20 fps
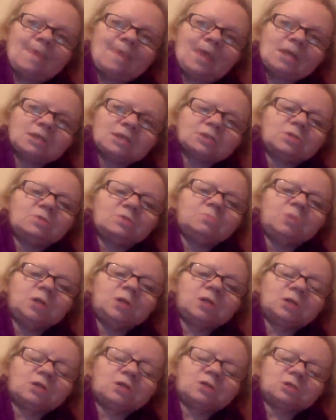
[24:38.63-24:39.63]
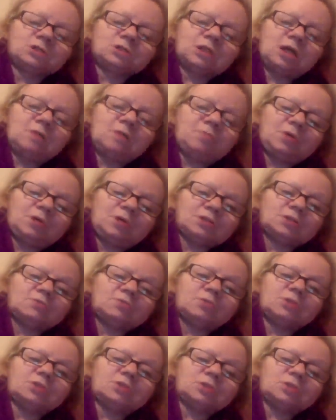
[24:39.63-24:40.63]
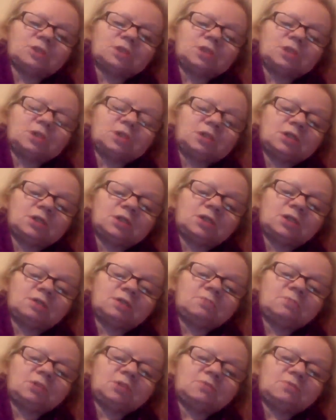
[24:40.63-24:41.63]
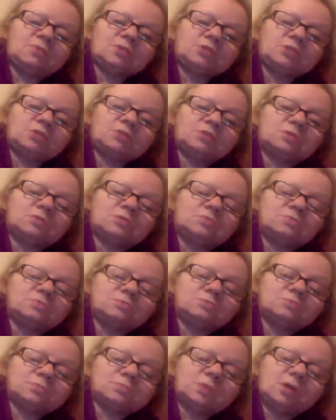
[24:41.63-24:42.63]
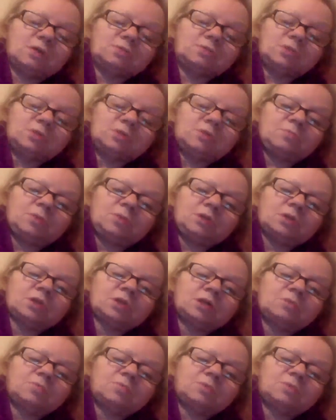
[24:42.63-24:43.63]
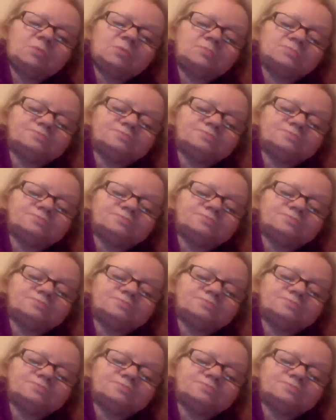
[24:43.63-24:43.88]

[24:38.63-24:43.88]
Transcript: So I might contact personal injury individual. I know about a couple.